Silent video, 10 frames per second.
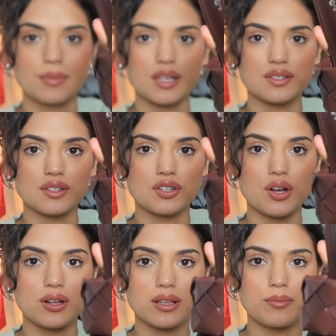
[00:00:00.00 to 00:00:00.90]
They're just a
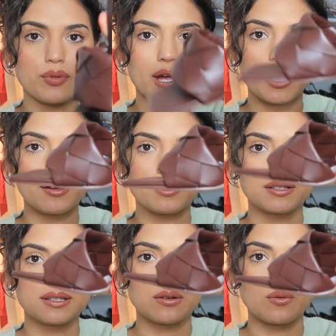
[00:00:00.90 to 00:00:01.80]
chocolate brown
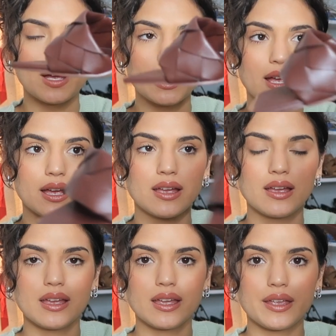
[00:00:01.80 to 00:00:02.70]
square
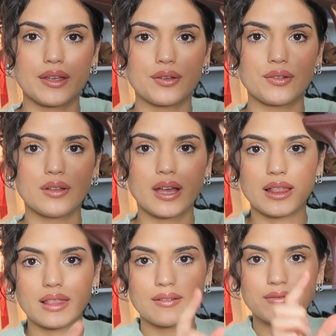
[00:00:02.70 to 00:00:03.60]
heel. I
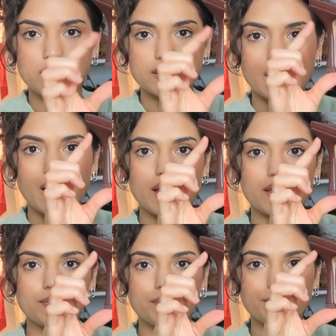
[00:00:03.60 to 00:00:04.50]
love this height.
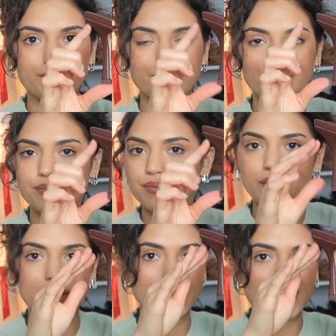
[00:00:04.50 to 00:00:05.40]

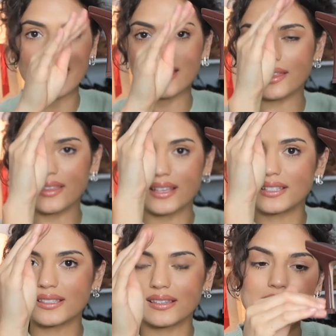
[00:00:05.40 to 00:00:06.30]
Nothing higher than this.
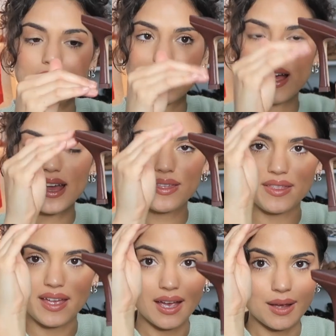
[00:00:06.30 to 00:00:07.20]
Anything higher
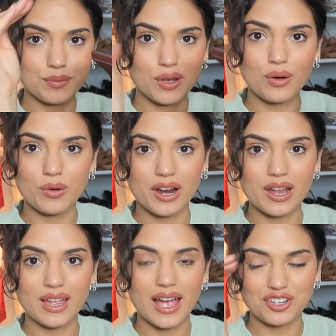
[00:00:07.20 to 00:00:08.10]
than that, I'm not
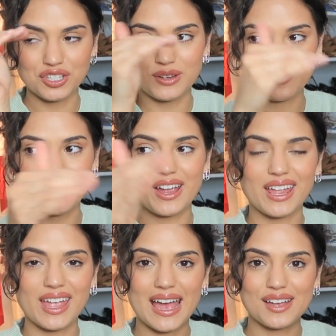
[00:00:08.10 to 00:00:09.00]
actually
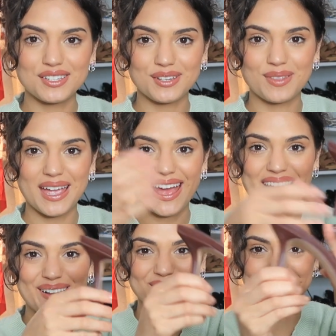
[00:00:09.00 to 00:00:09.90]
wearing out of the
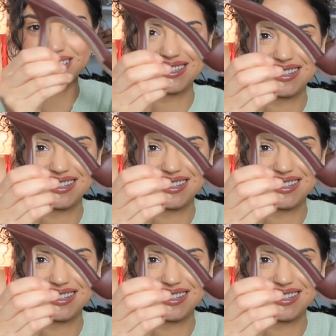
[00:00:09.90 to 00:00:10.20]
house.